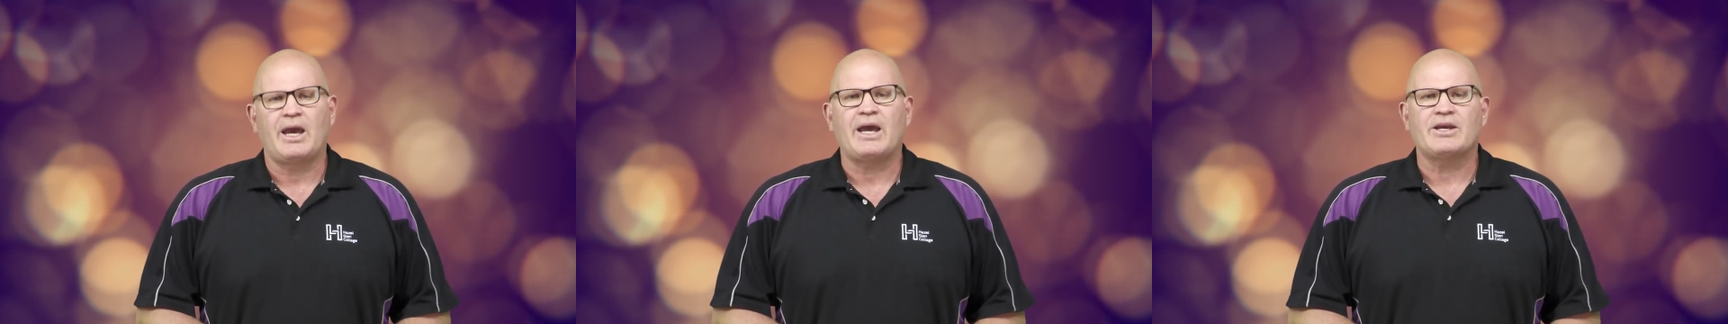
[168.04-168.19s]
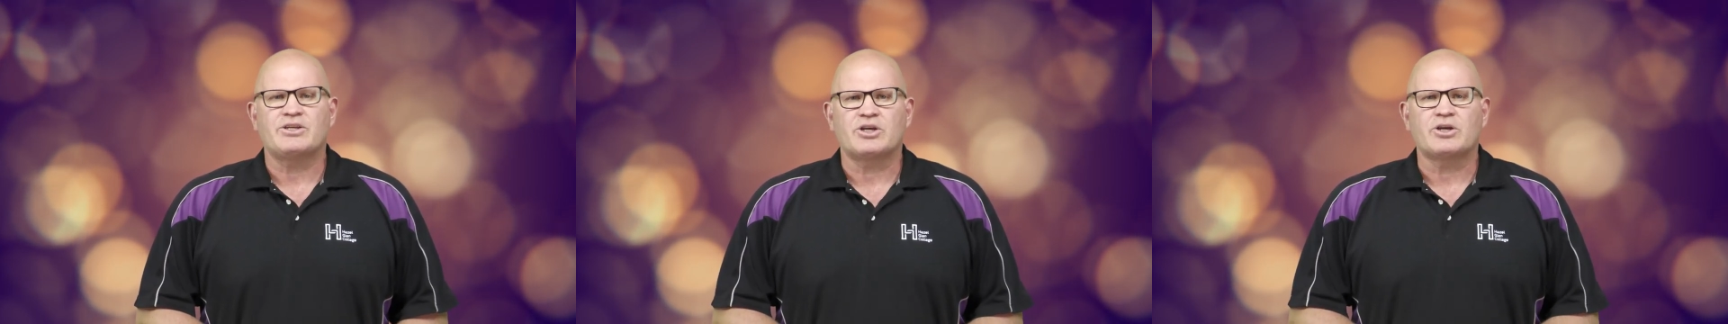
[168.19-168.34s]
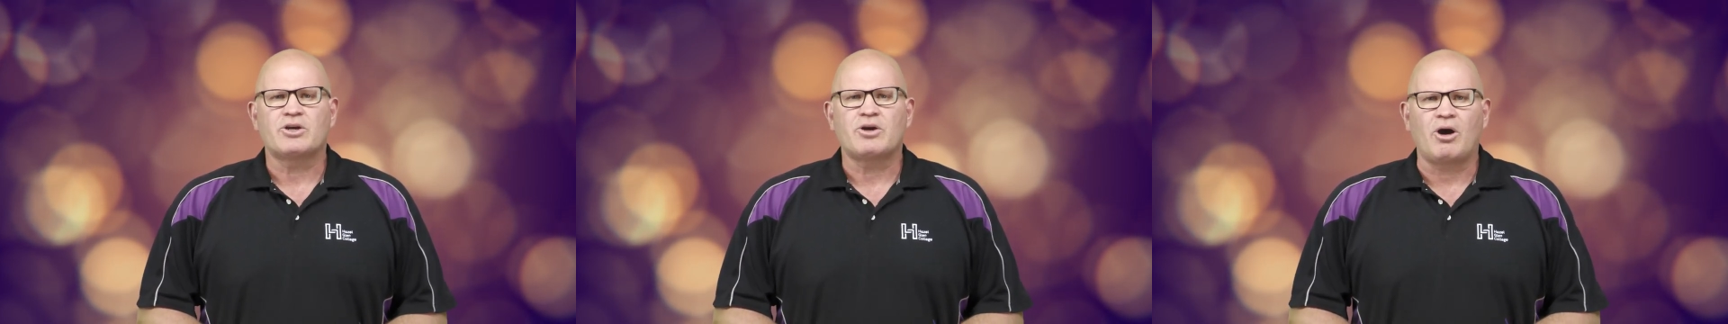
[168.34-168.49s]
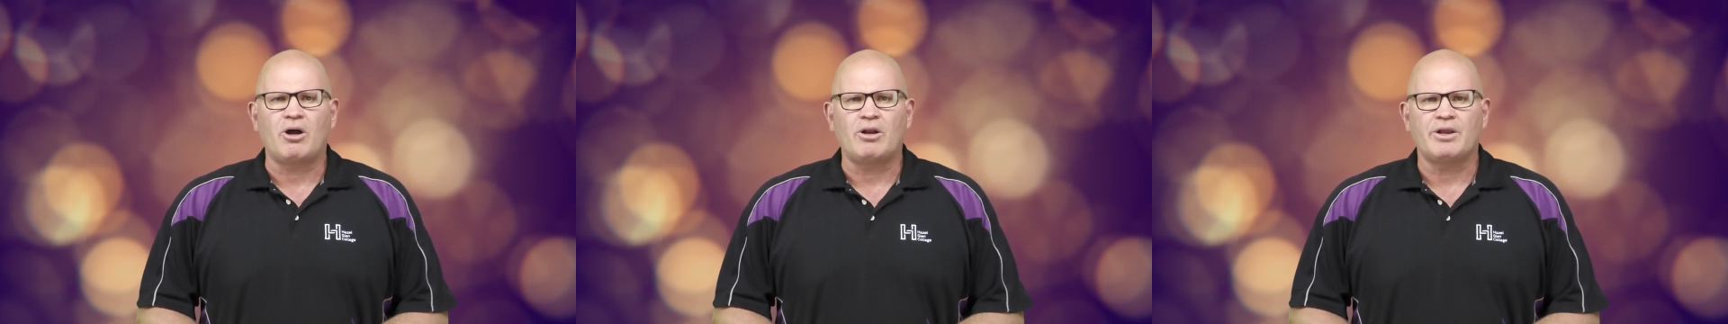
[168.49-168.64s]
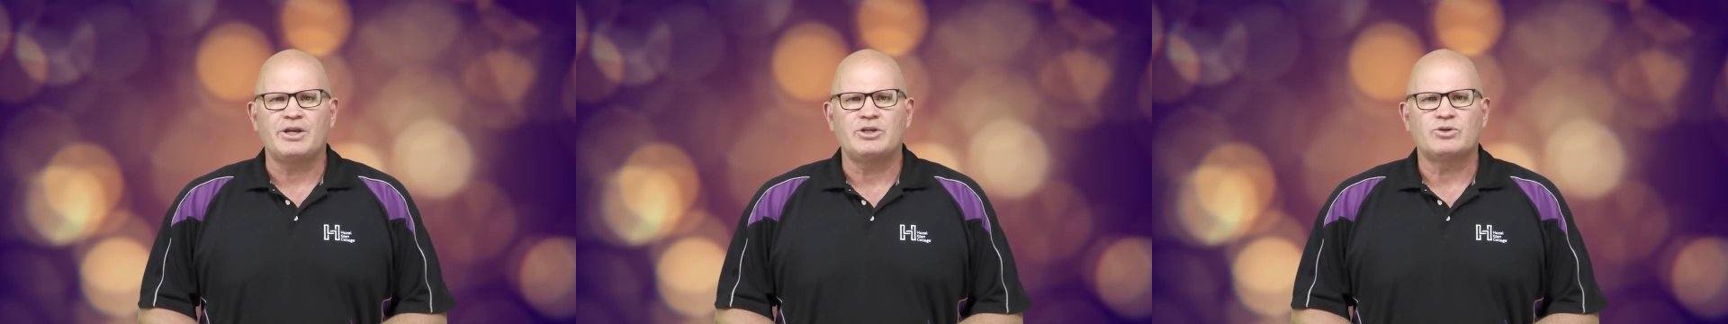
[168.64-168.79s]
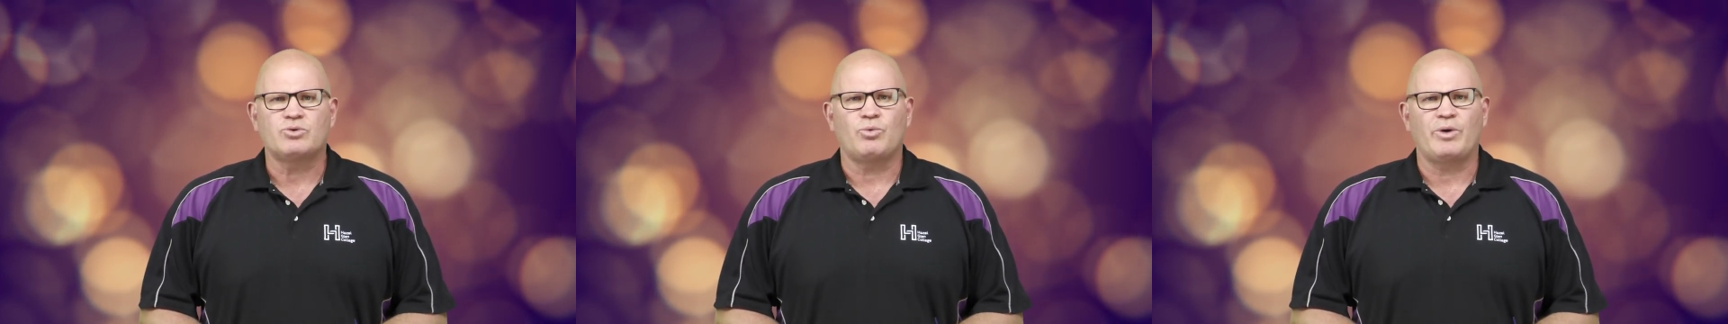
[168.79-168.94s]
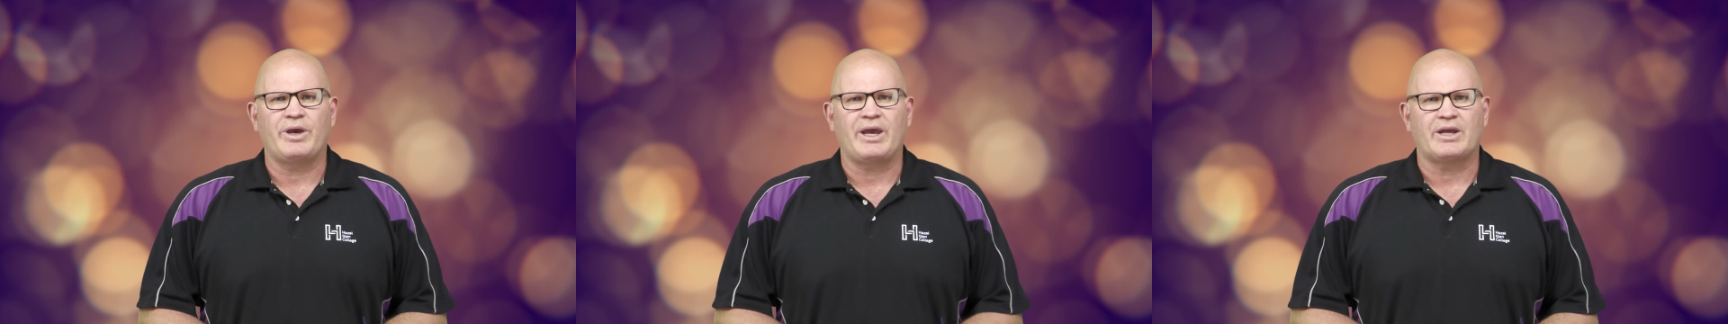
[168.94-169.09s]
As a
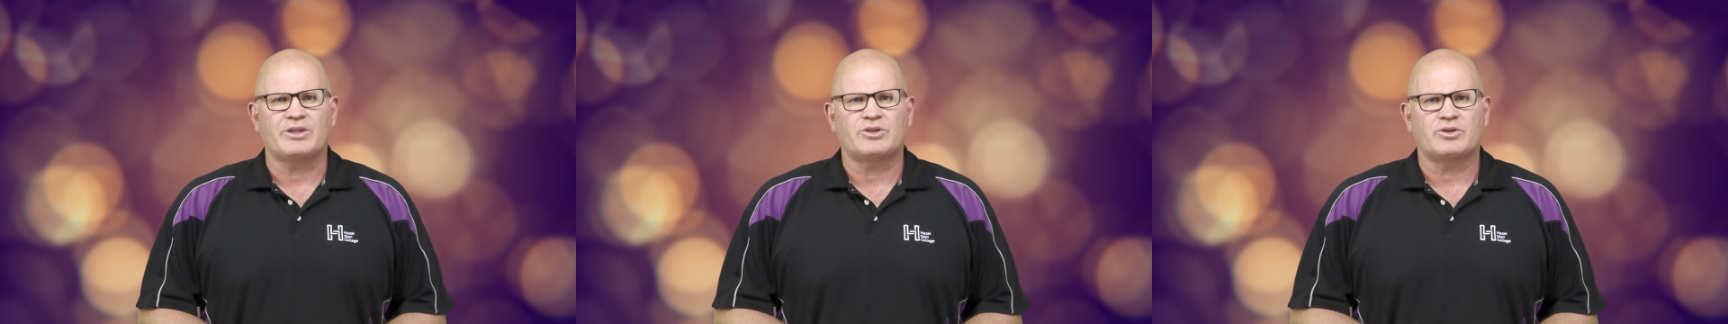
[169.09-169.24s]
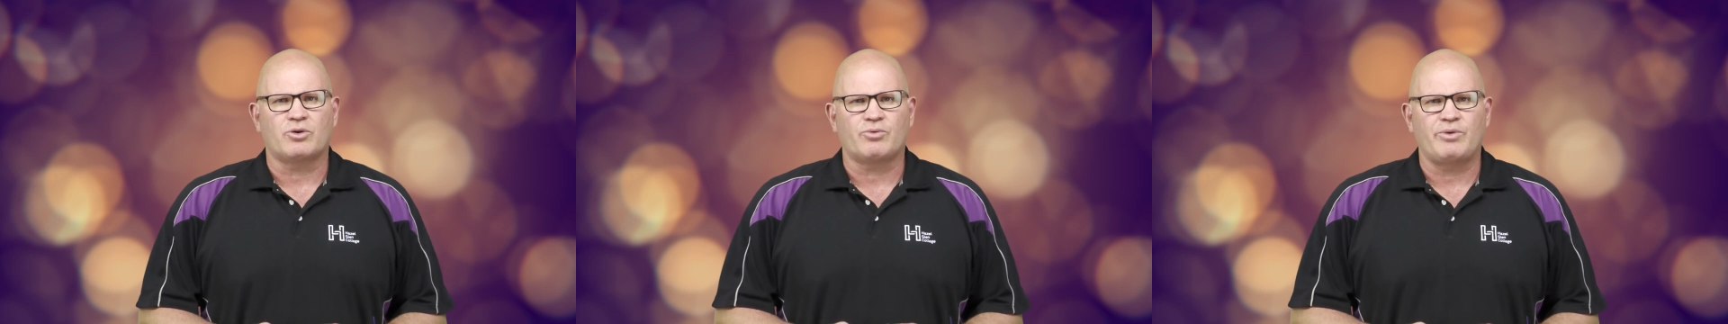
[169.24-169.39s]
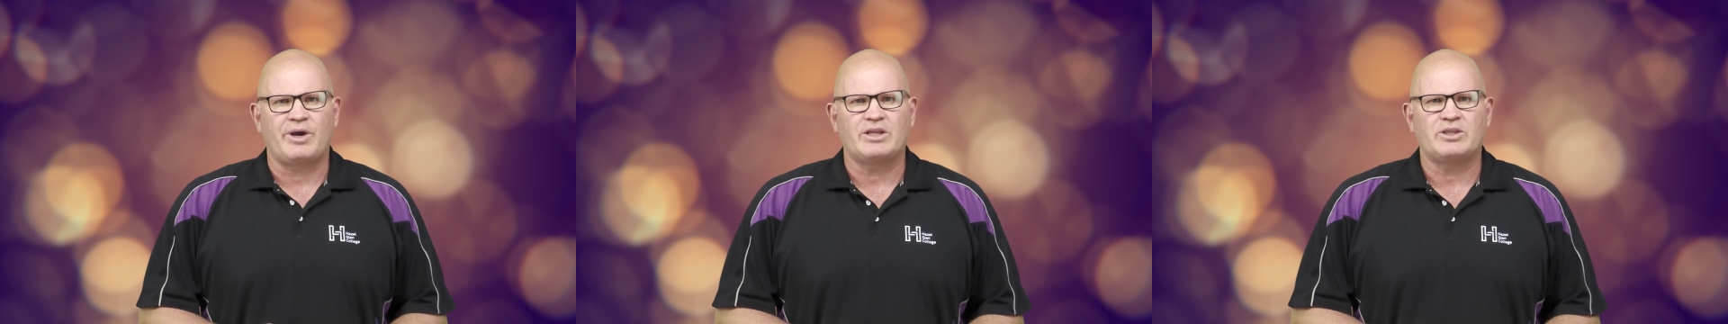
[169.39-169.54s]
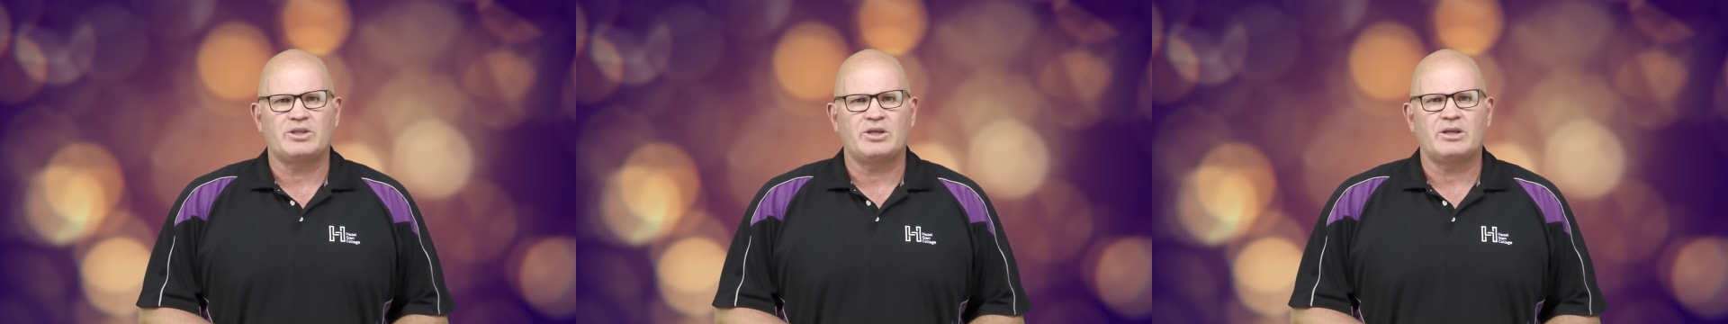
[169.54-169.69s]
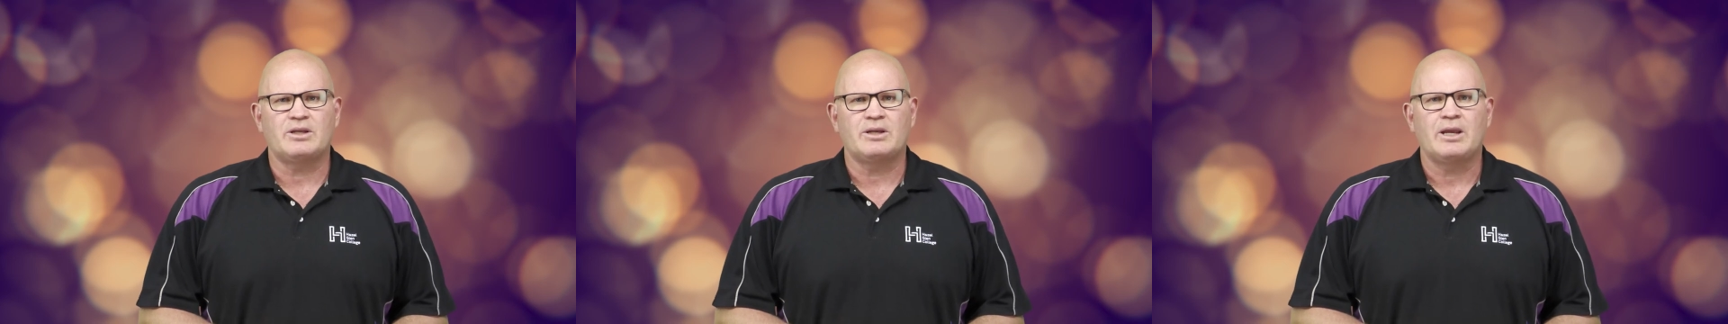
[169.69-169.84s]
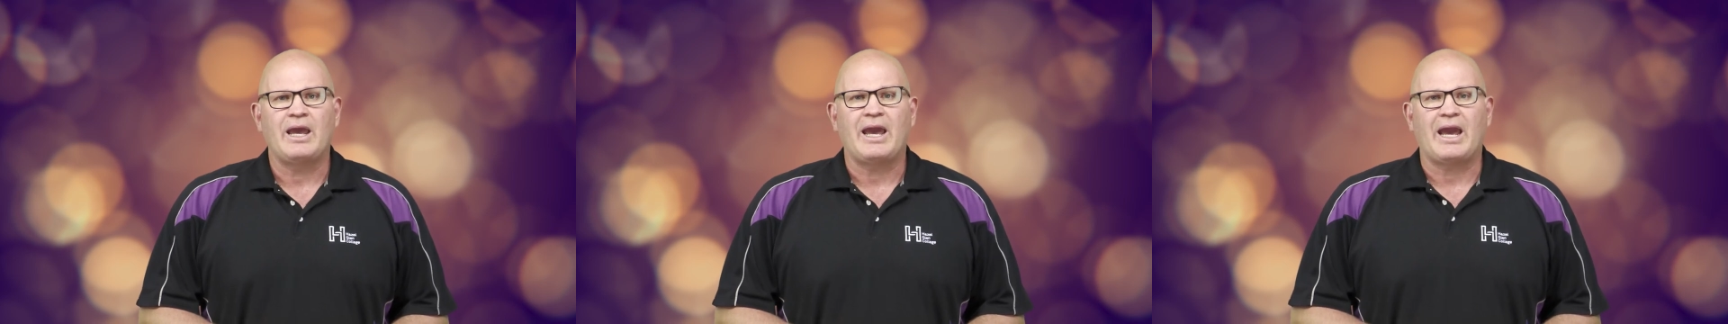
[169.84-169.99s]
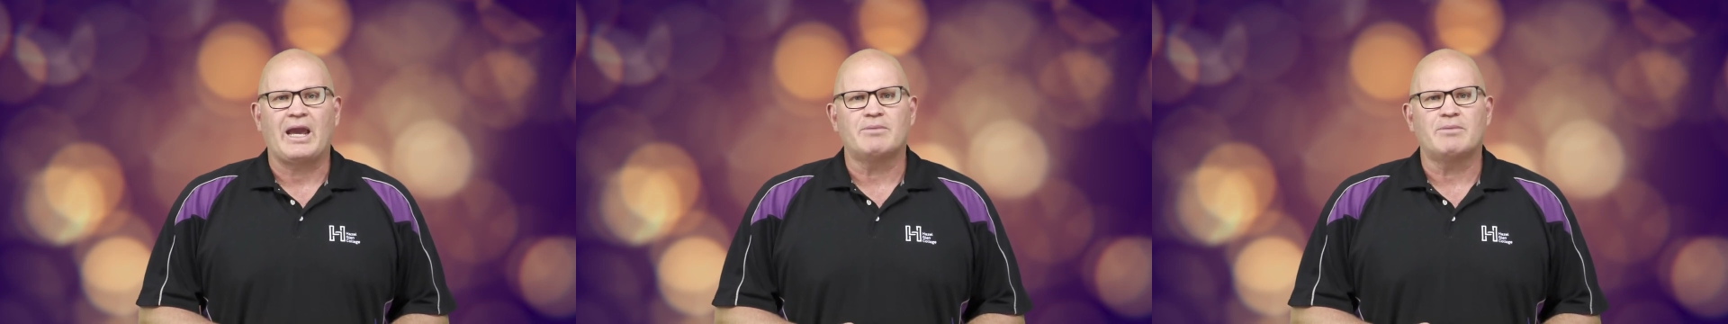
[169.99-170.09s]
college, we are directed